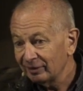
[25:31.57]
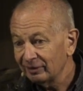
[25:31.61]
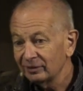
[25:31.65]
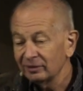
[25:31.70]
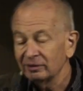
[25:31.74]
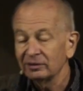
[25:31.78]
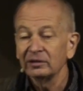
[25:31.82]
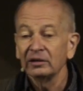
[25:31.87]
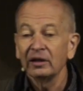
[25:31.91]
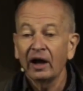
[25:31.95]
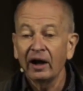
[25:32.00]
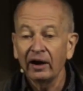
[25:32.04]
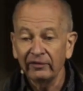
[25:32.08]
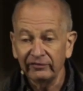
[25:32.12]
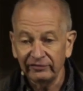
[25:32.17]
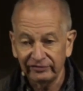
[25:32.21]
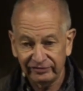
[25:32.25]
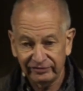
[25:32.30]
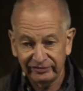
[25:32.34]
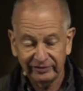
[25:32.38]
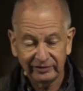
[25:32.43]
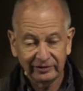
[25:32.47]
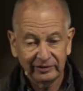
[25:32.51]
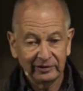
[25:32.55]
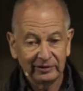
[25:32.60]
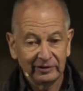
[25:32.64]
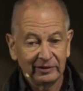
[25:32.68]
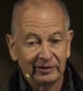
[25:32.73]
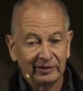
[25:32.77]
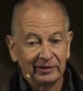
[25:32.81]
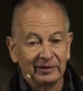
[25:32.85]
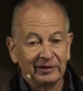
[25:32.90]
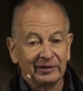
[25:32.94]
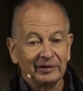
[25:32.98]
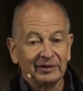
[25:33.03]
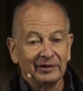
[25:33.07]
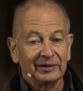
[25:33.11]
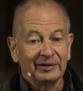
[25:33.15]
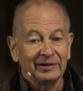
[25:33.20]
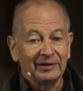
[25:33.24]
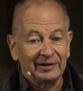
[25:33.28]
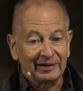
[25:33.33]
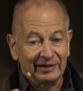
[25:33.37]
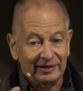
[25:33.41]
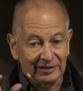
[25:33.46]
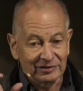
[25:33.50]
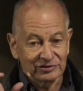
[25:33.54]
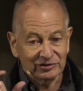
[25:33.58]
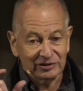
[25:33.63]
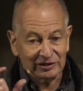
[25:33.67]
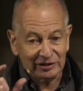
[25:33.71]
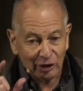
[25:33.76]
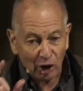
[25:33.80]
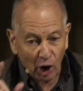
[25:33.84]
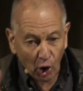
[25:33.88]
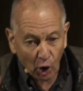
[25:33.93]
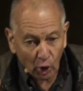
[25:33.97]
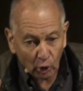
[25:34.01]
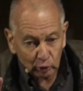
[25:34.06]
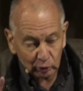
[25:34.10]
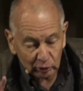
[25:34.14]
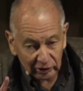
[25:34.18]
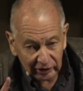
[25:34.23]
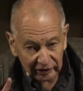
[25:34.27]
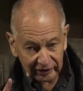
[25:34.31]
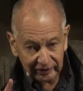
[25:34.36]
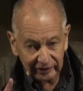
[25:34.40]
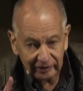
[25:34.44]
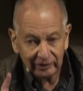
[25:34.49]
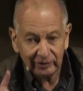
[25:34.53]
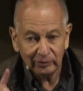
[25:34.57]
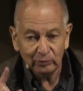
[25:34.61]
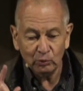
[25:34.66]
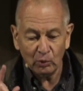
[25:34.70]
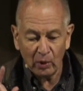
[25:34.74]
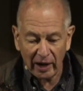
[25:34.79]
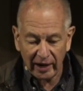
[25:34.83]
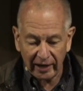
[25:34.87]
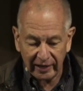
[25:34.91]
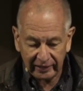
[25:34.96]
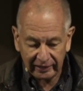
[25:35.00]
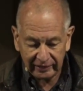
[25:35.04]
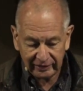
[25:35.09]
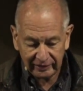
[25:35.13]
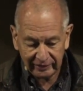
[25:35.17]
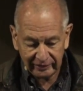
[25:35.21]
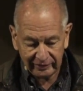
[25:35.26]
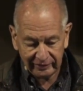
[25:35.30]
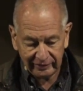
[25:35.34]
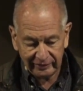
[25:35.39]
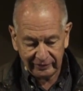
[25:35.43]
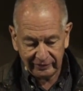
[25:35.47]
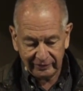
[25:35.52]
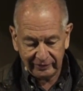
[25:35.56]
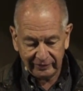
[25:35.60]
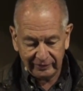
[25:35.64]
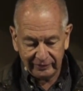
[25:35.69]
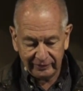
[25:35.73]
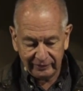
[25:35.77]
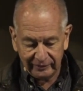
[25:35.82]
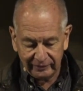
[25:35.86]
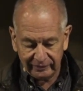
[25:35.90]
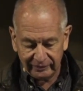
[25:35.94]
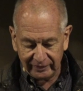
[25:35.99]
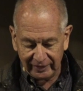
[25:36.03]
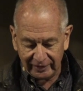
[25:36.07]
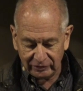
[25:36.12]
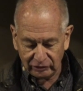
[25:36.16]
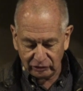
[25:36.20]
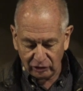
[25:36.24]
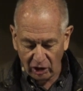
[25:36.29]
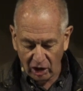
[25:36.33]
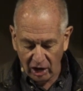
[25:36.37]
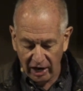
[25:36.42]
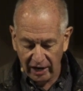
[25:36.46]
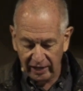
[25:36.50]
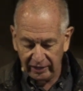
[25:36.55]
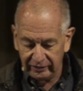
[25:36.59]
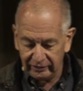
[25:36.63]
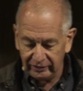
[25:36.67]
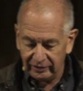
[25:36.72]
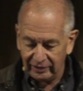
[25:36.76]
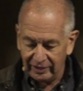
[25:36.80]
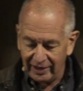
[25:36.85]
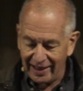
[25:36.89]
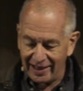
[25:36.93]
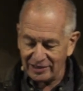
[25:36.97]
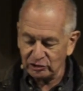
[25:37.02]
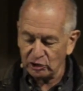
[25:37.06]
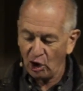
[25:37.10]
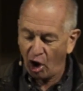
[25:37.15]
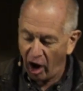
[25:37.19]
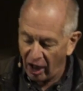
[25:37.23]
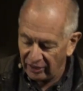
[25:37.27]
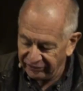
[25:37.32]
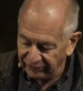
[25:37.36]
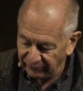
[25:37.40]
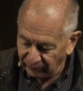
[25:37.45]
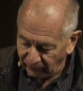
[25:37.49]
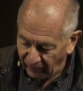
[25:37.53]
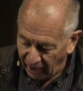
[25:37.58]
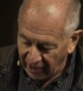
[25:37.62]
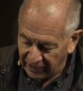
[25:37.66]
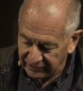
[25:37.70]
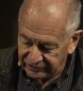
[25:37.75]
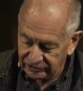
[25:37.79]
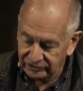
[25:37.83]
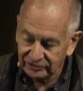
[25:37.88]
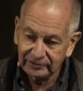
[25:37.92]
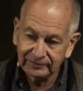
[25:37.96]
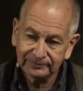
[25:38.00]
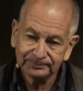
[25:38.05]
Love is the only way that God has authorized